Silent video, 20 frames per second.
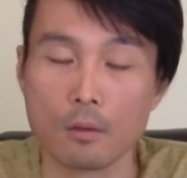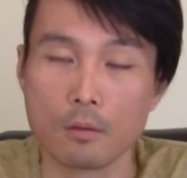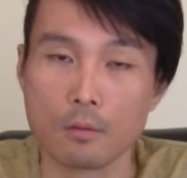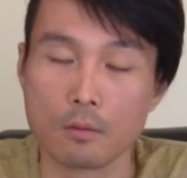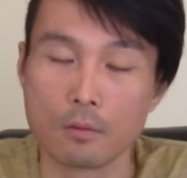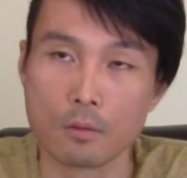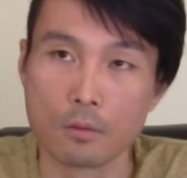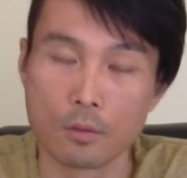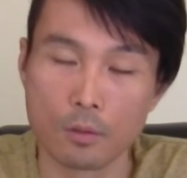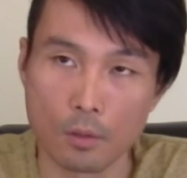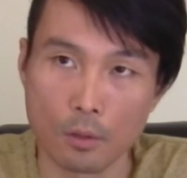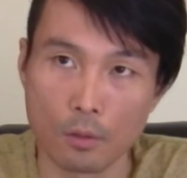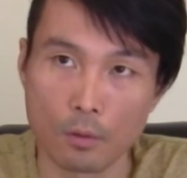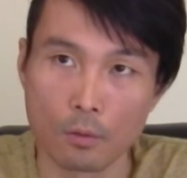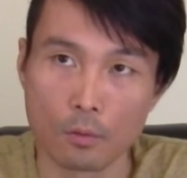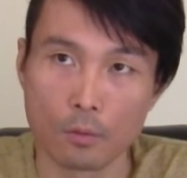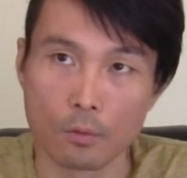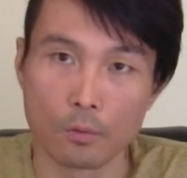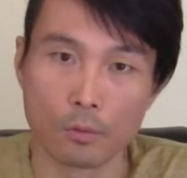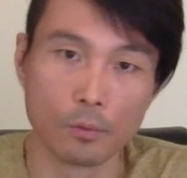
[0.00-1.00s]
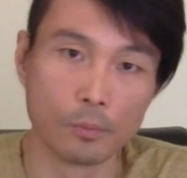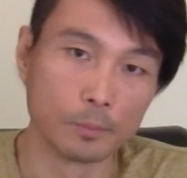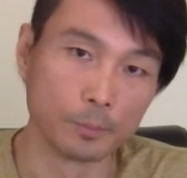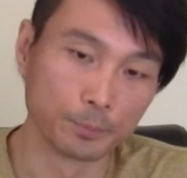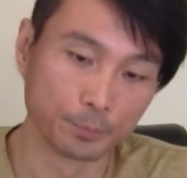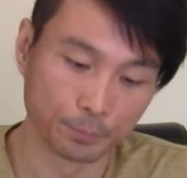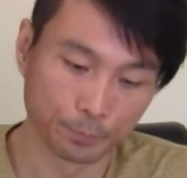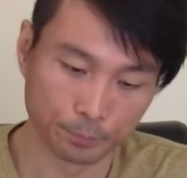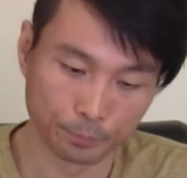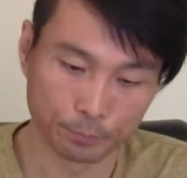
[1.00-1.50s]
So
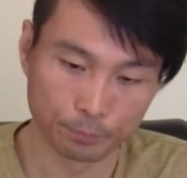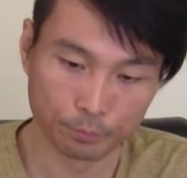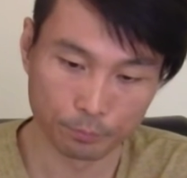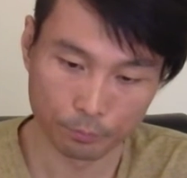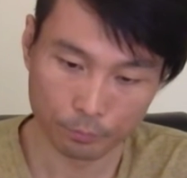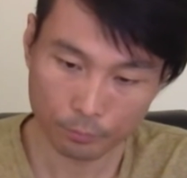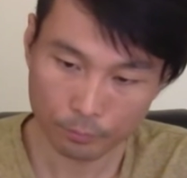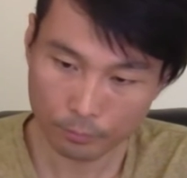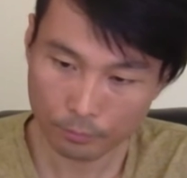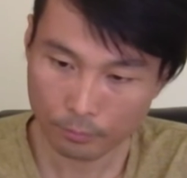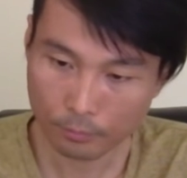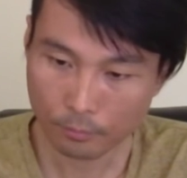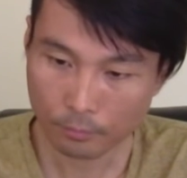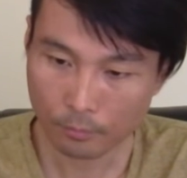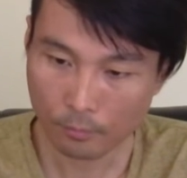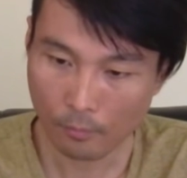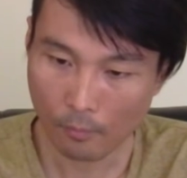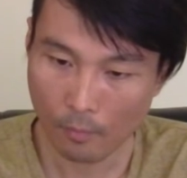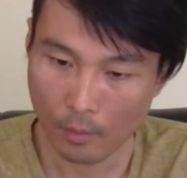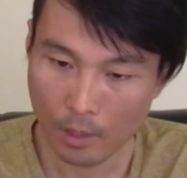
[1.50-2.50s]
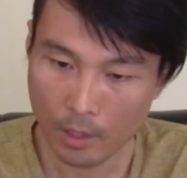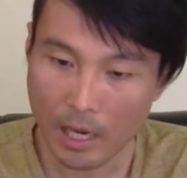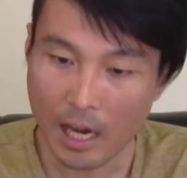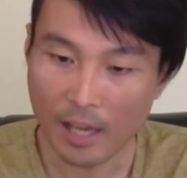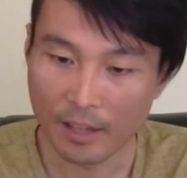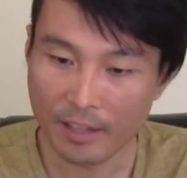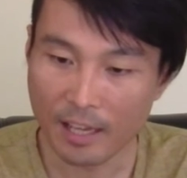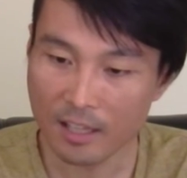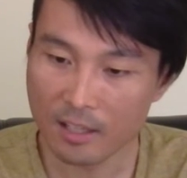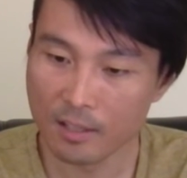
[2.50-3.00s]

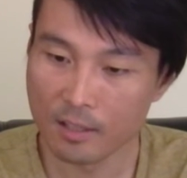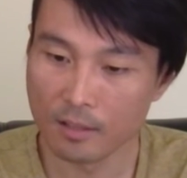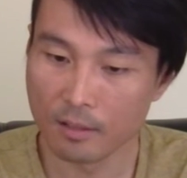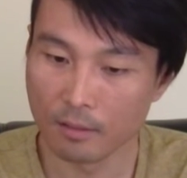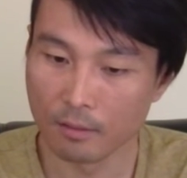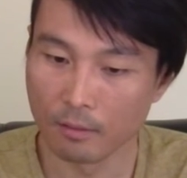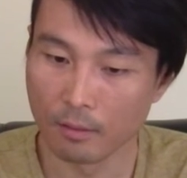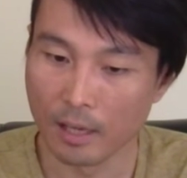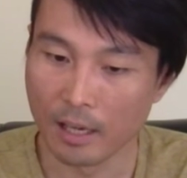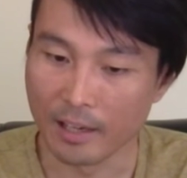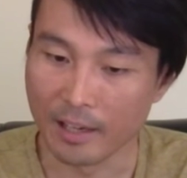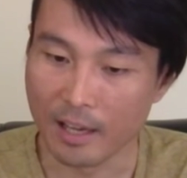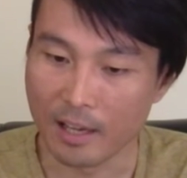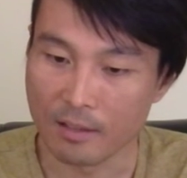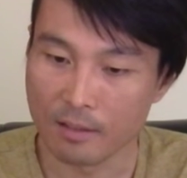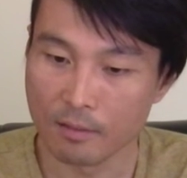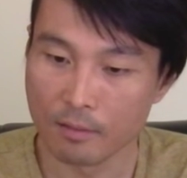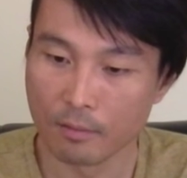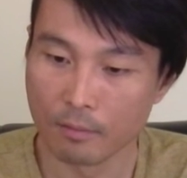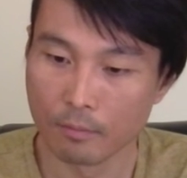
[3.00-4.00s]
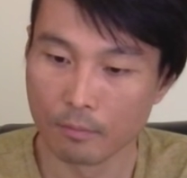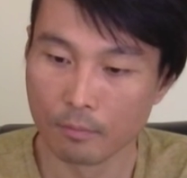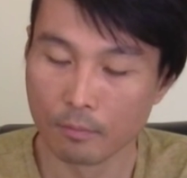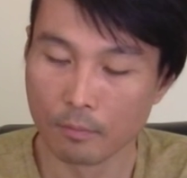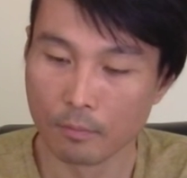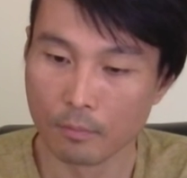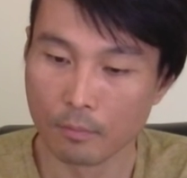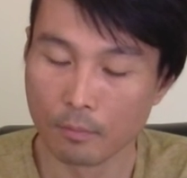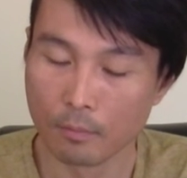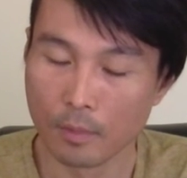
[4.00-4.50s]
yeah, that's, I guess,
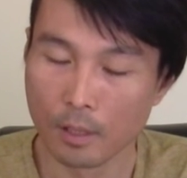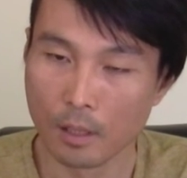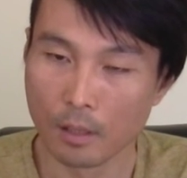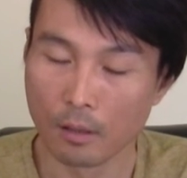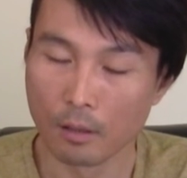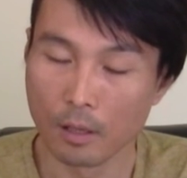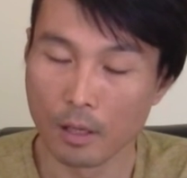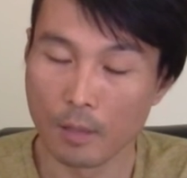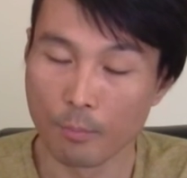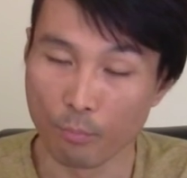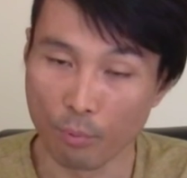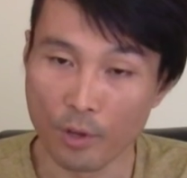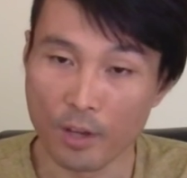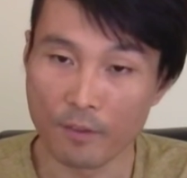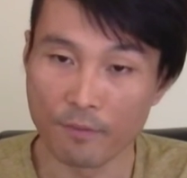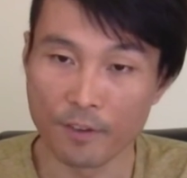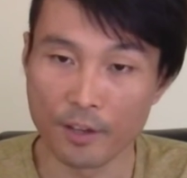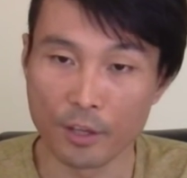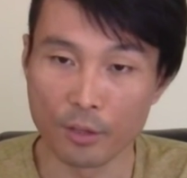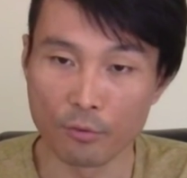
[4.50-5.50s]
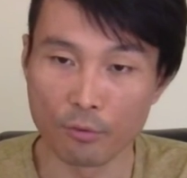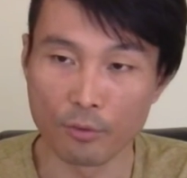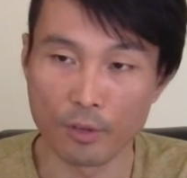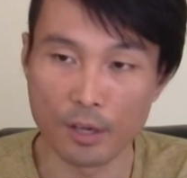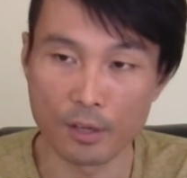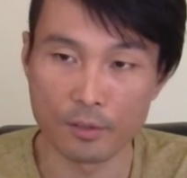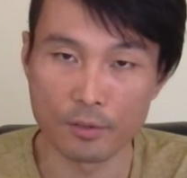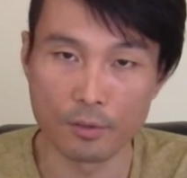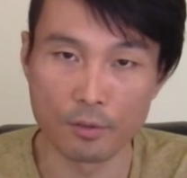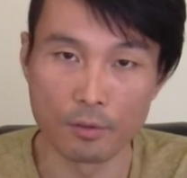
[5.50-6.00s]
a brief
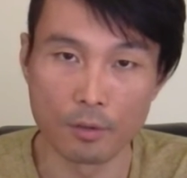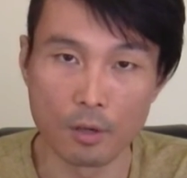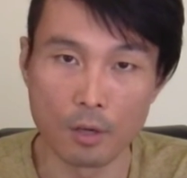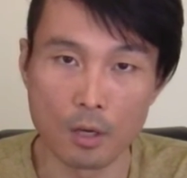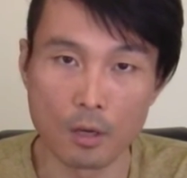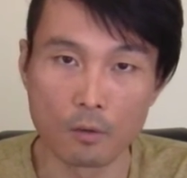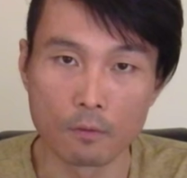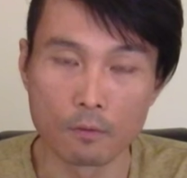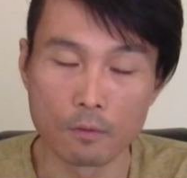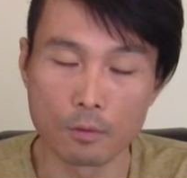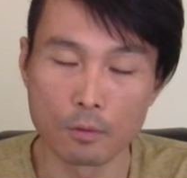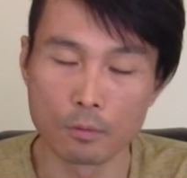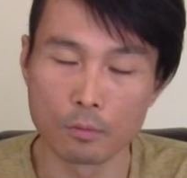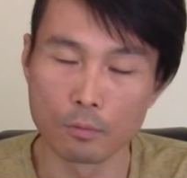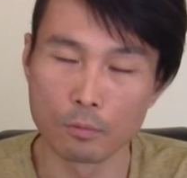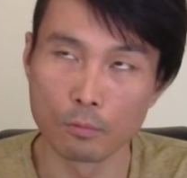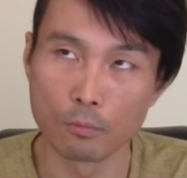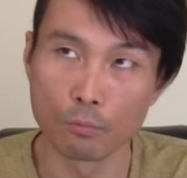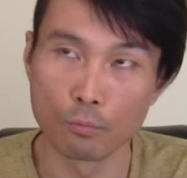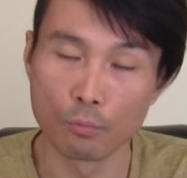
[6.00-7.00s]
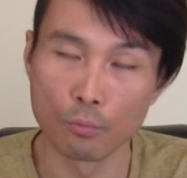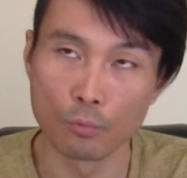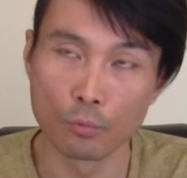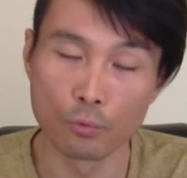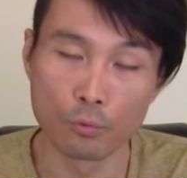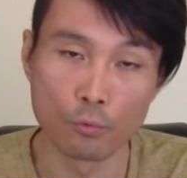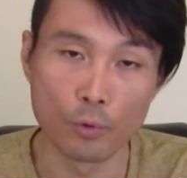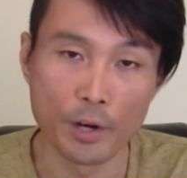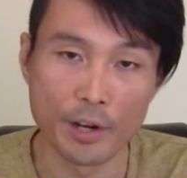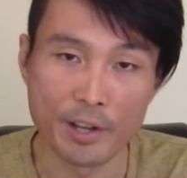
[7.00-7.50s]
introduction of
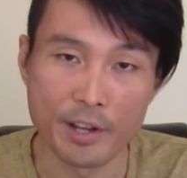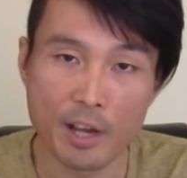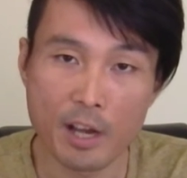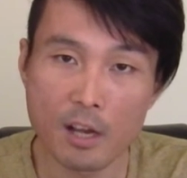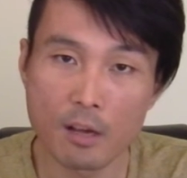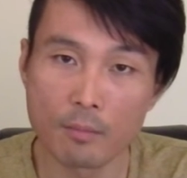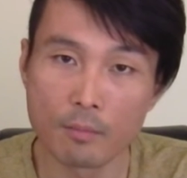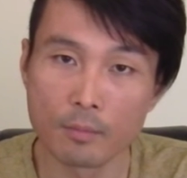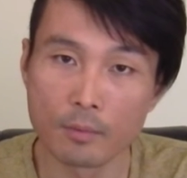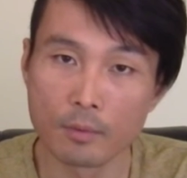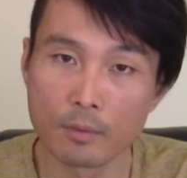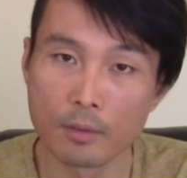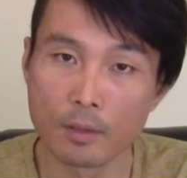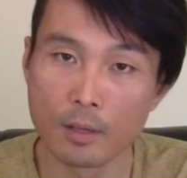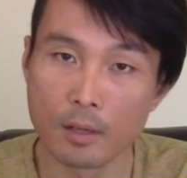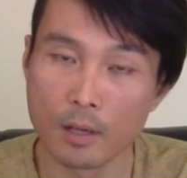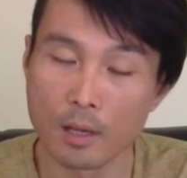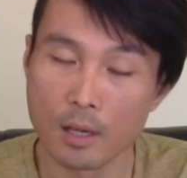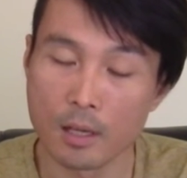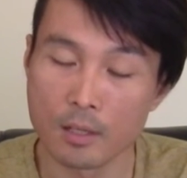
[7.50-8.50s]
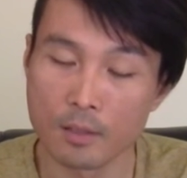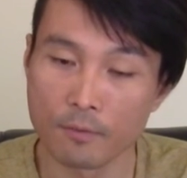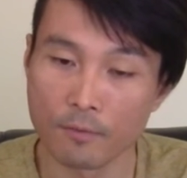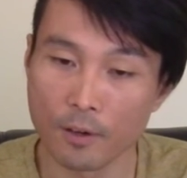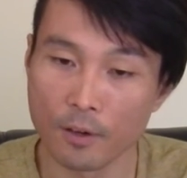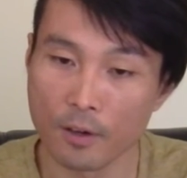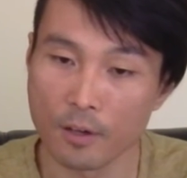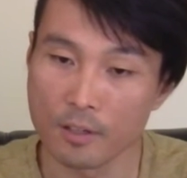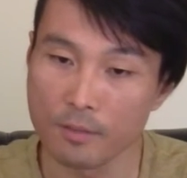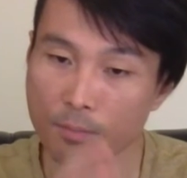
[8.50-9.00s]
who I am as
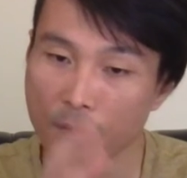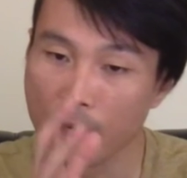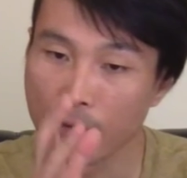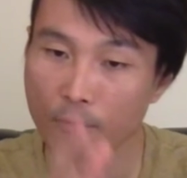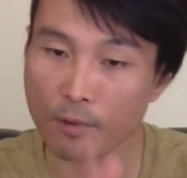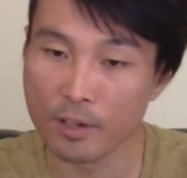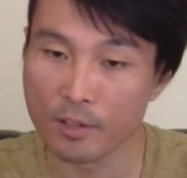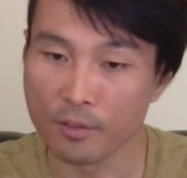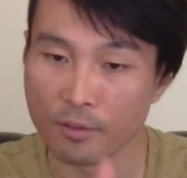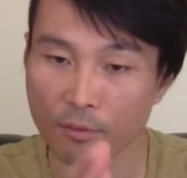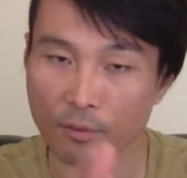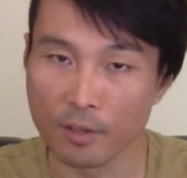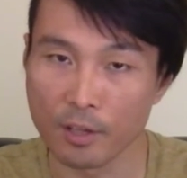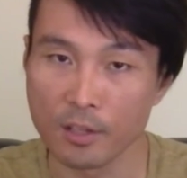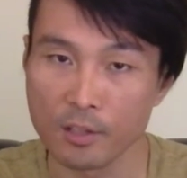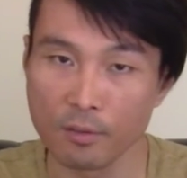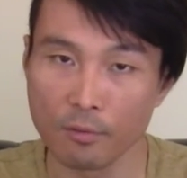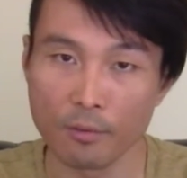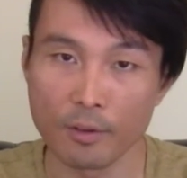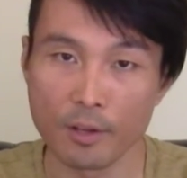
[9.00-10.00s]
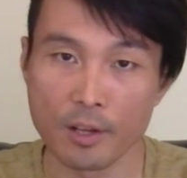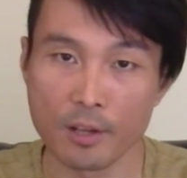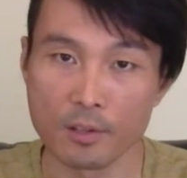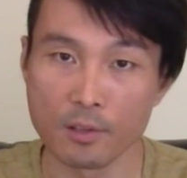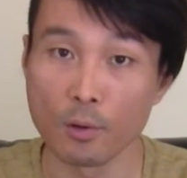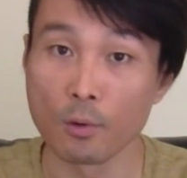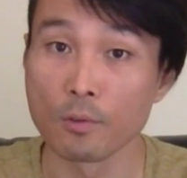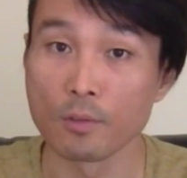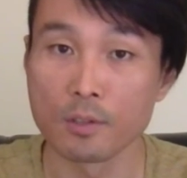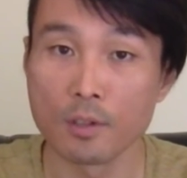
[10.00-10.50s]
far as my recent history
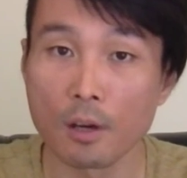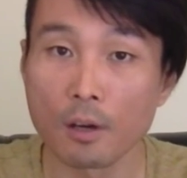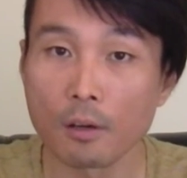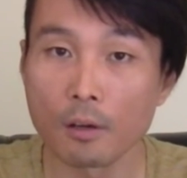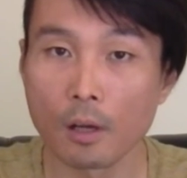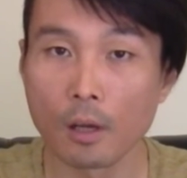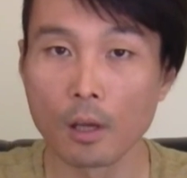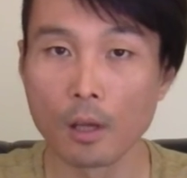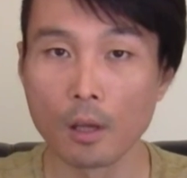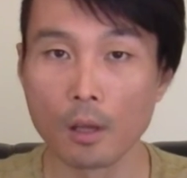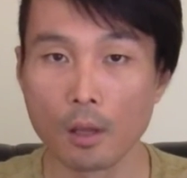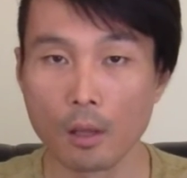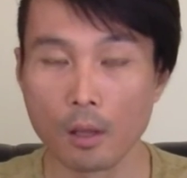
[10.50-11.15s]
is concerned.